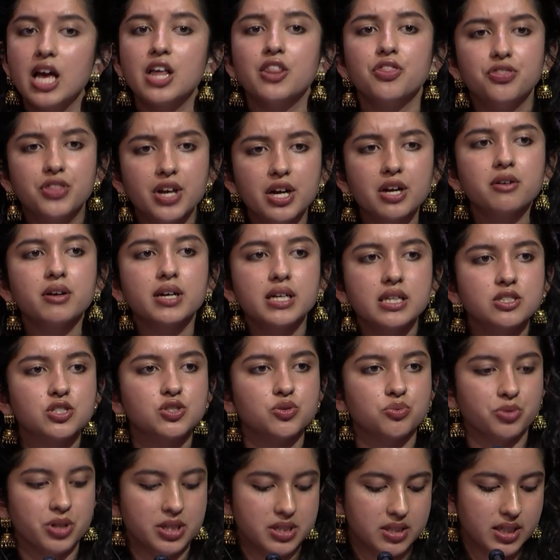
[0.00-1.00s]
there is
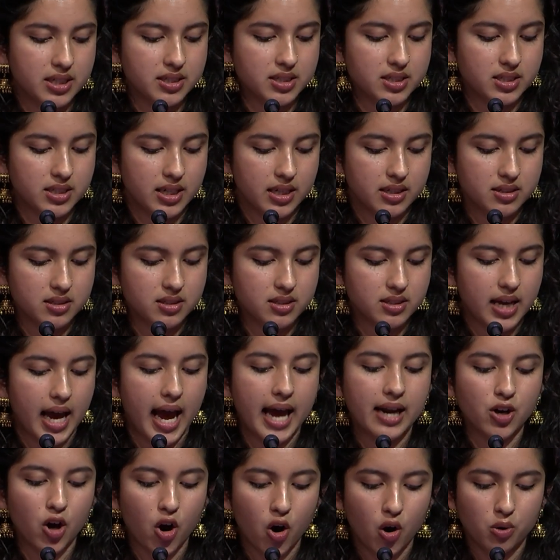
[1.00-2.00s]
resistance
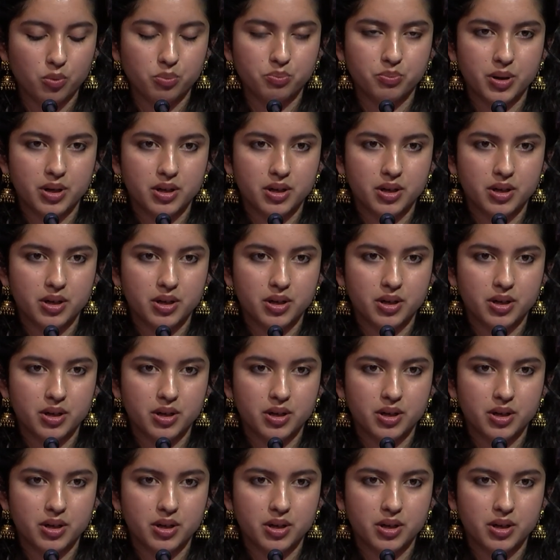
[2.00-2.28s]
and hope.